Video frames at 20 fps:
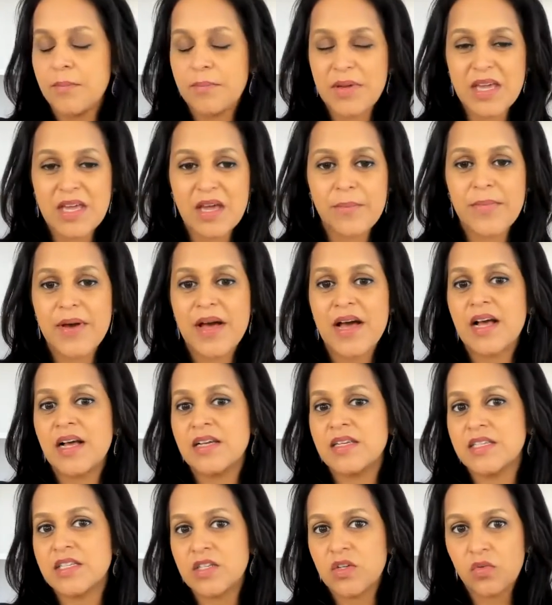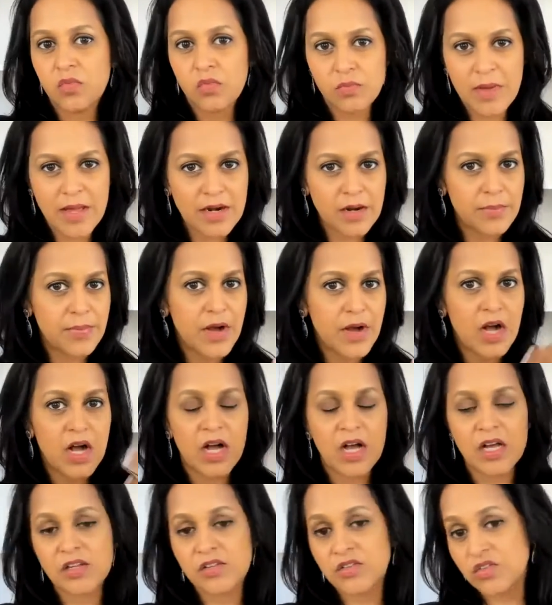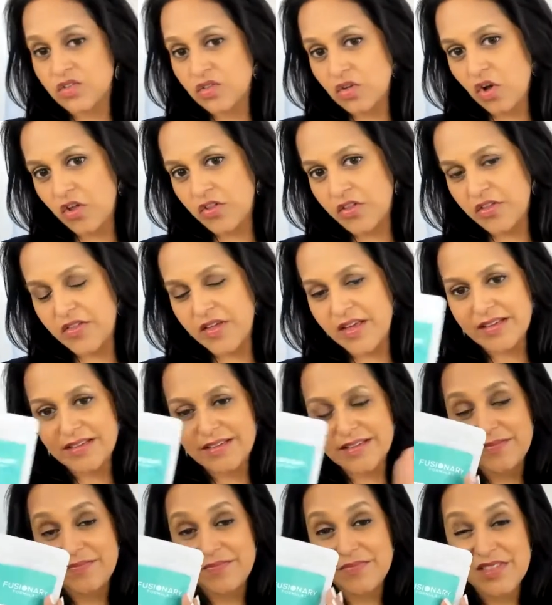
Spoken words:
PMS, menopause, all the things.